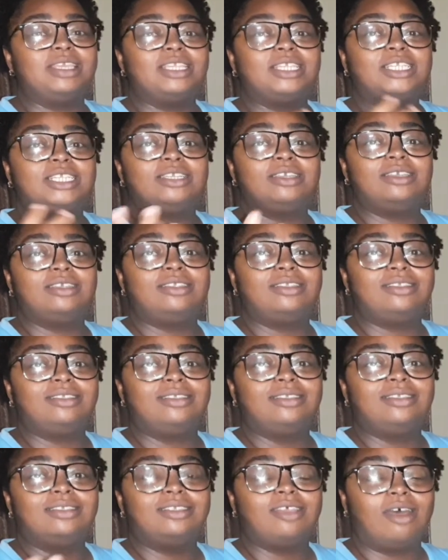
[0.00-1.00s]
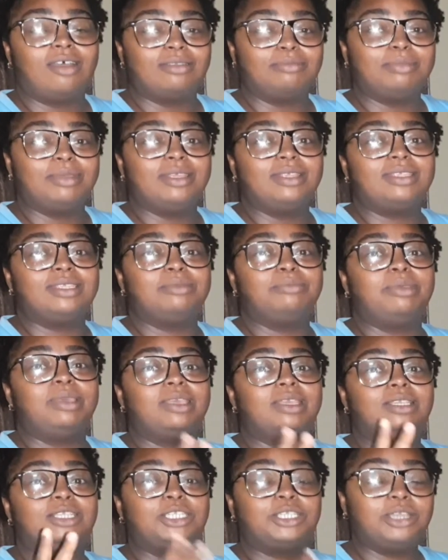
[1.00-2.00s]
she taught me to
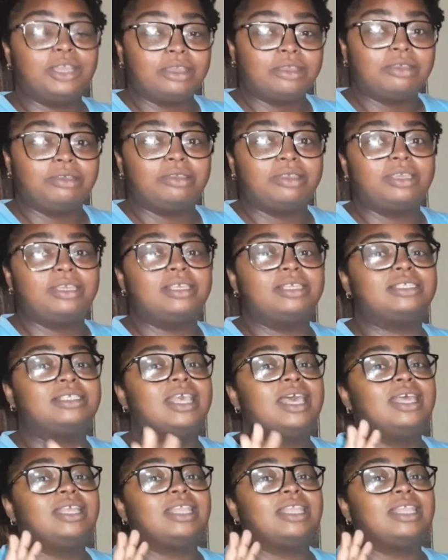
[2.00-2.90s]
bake sugar cookies.